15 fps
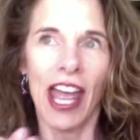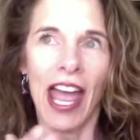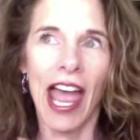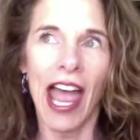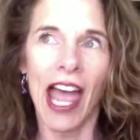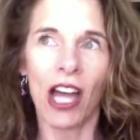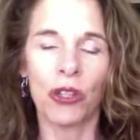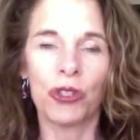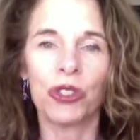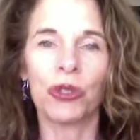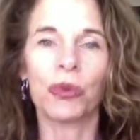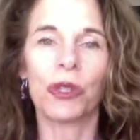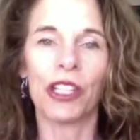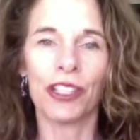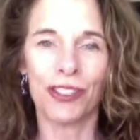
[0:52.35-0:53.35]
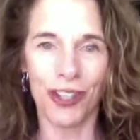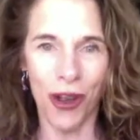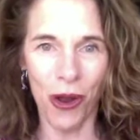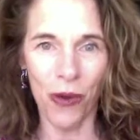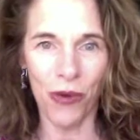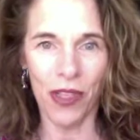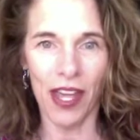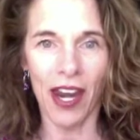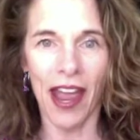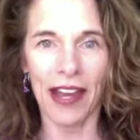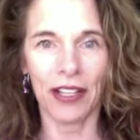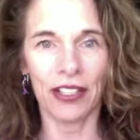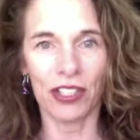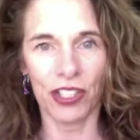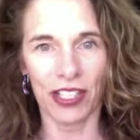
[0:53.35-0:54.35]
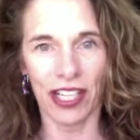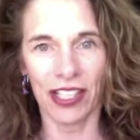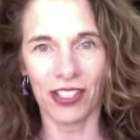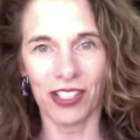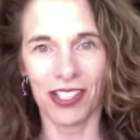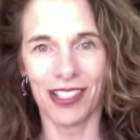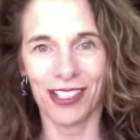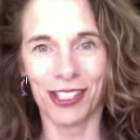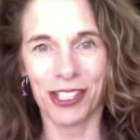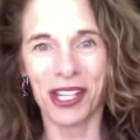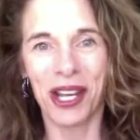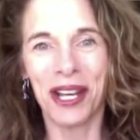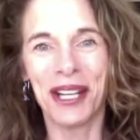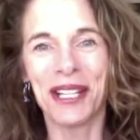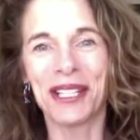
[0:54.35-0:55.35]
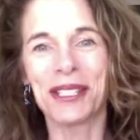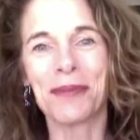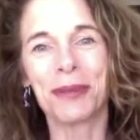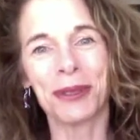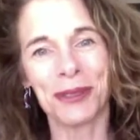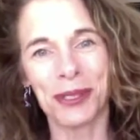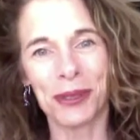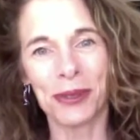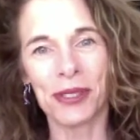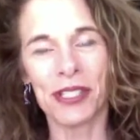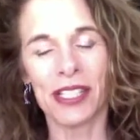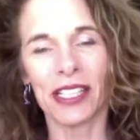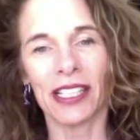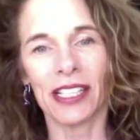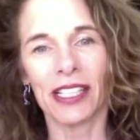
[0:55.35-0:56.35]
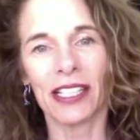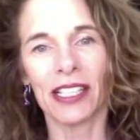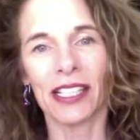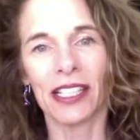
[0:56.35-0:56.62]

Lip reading: how do we know that higher education is producing